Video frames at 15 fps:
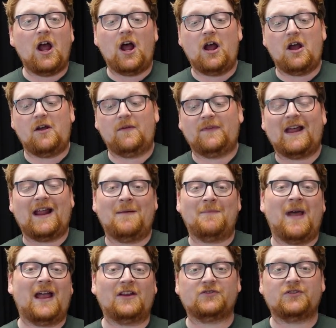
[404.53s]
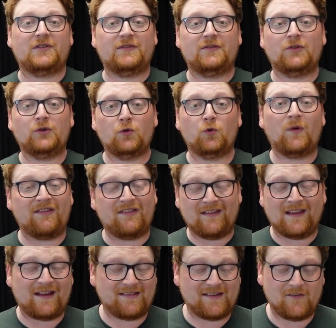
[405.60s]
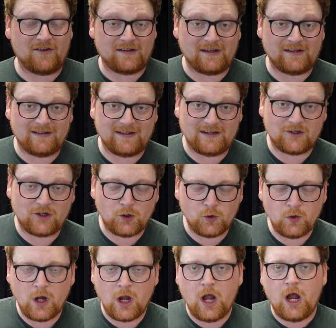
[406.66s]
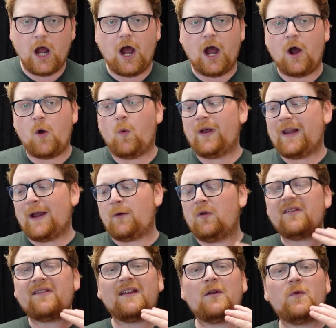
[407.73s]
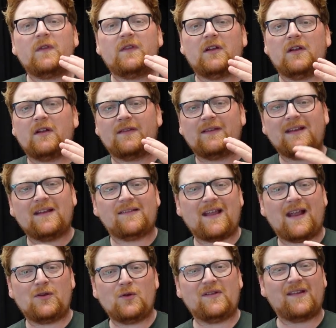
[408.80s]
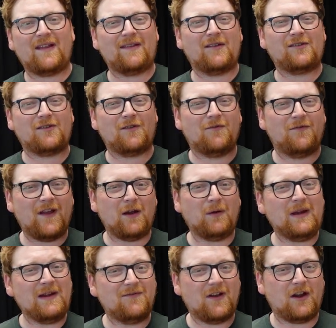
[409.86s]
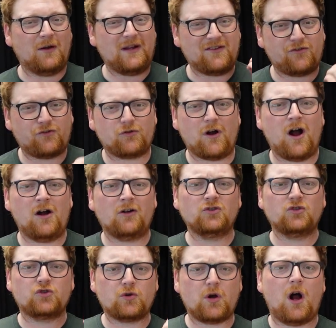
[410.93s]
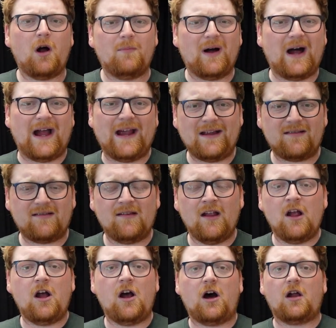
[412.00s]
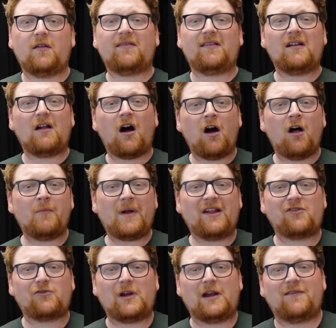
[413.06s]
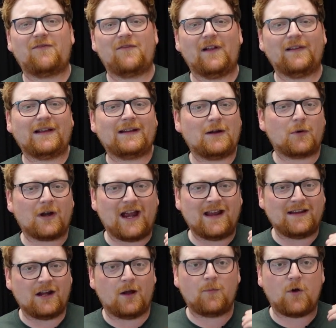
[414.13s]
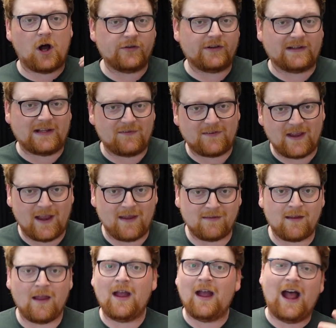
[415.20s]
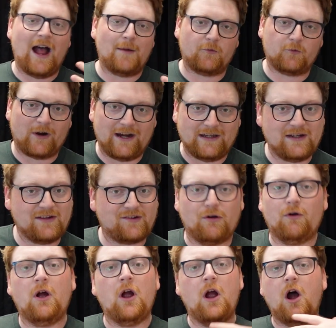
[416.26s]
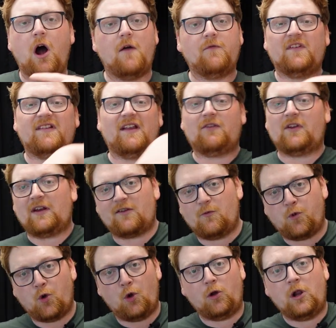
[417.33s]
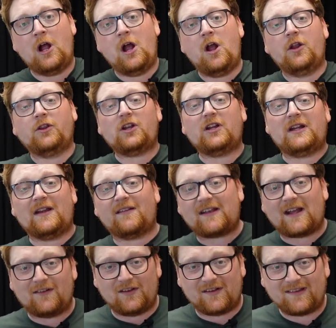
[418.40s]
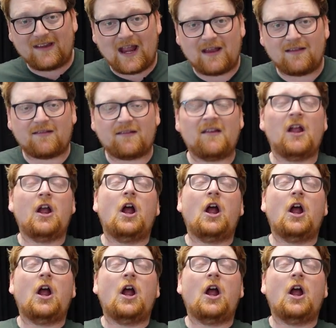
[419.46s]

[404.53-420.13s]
that I managed to do with the 917 D2. What I will say with the TSi2 is that there's a very, very strong draw bias. Honestly, all my strikes felt like they were ended up on the left end. I'm righty, so obviously everything's a pull to the inside of the stance.